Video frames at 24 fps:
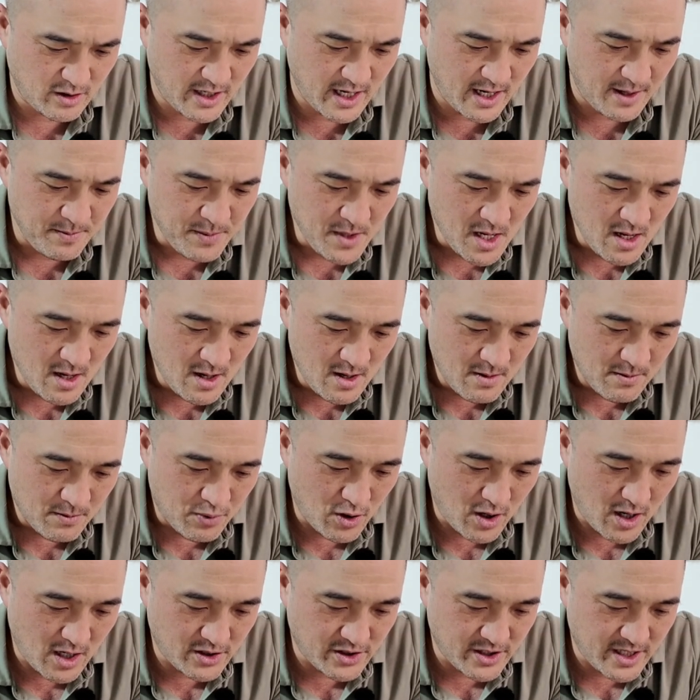Okay,
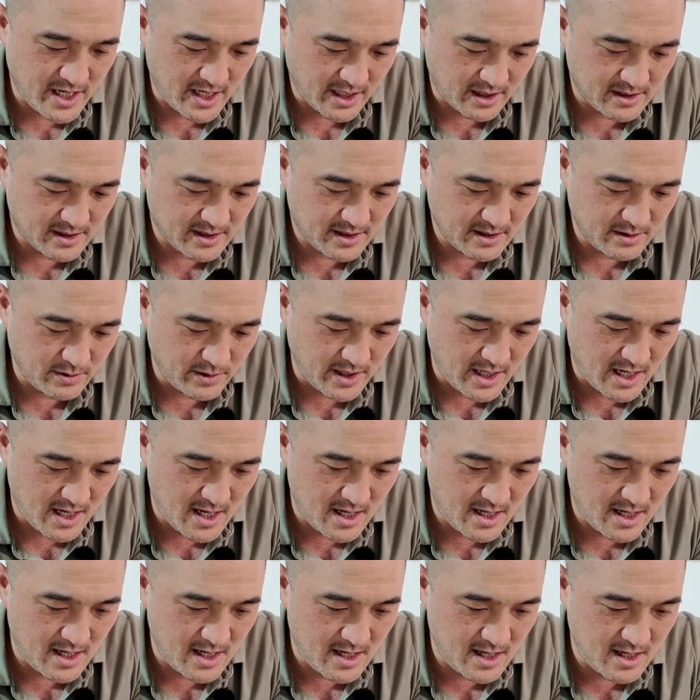projects. We
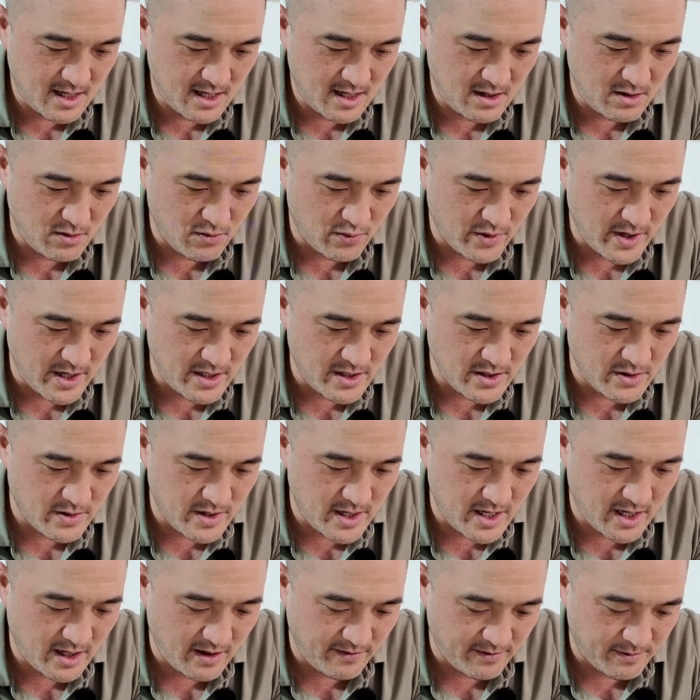got a
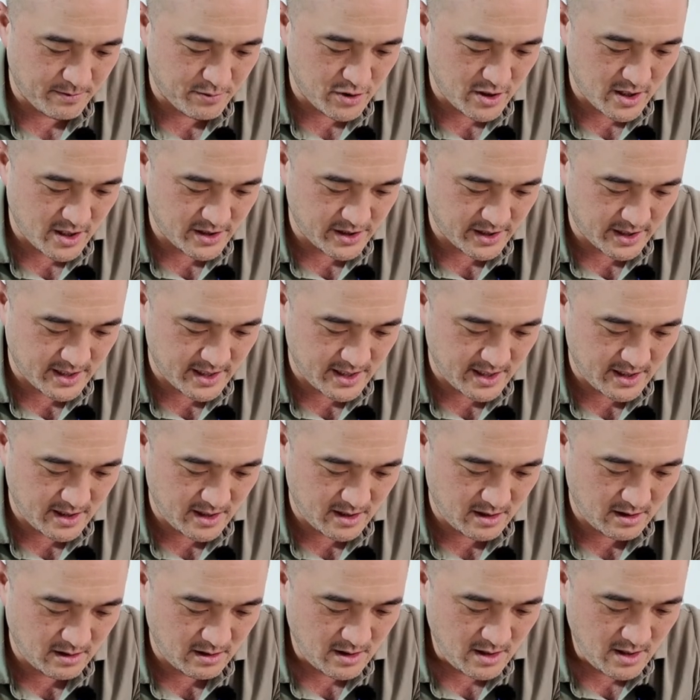rendering of a project
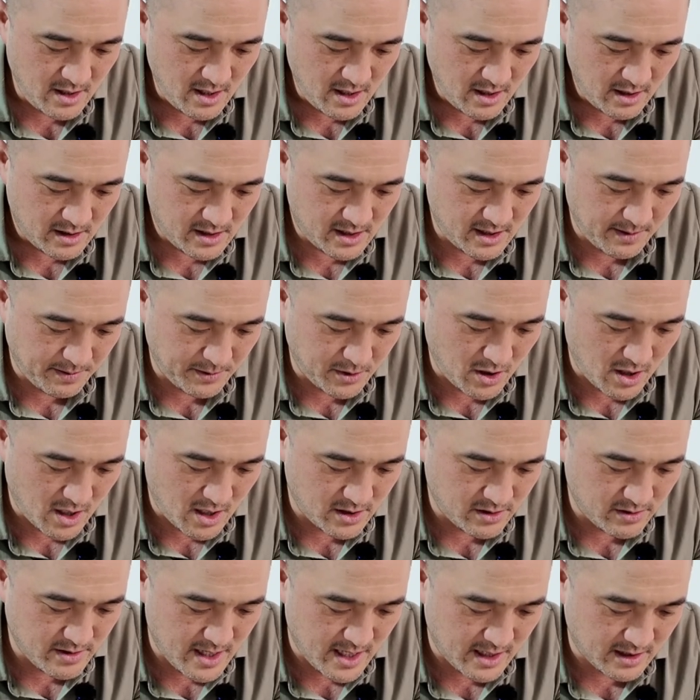here,
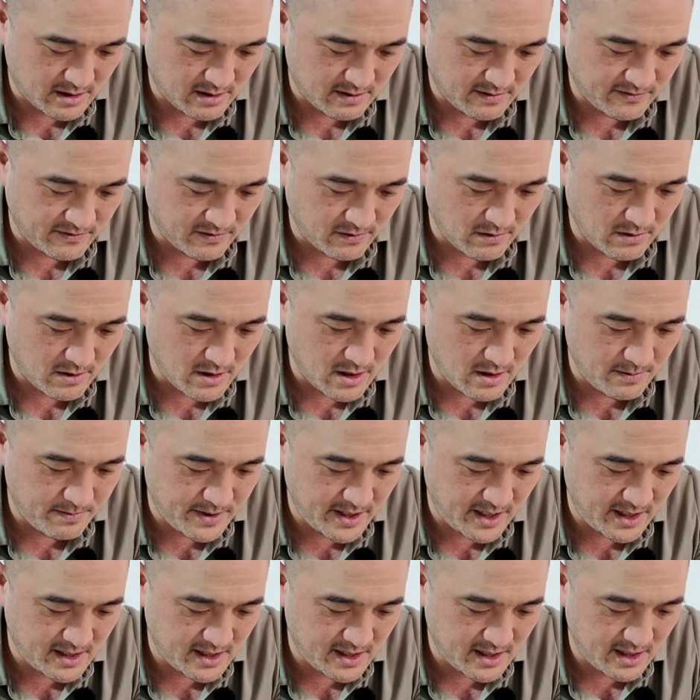subcontractor for a
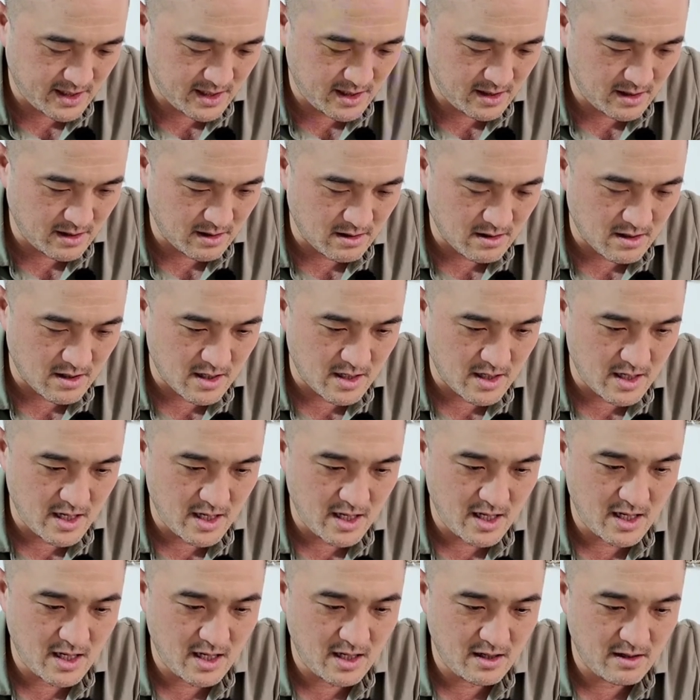PT on
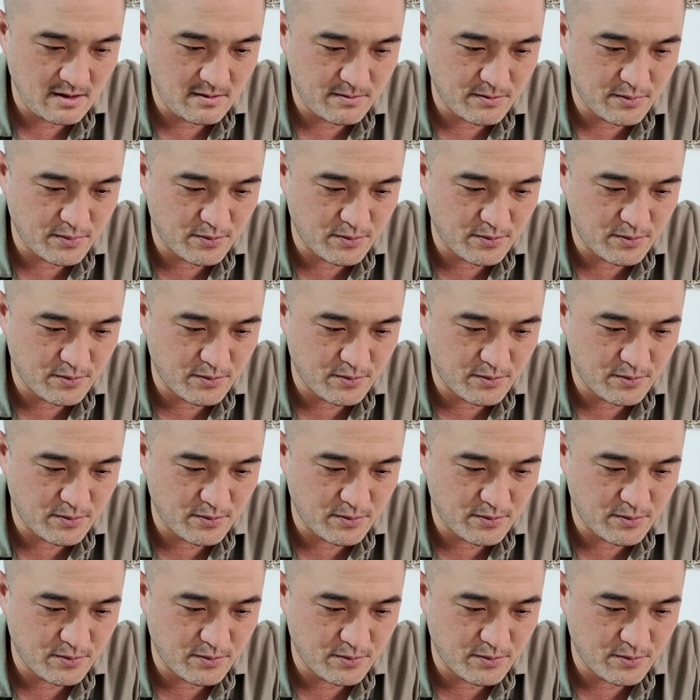a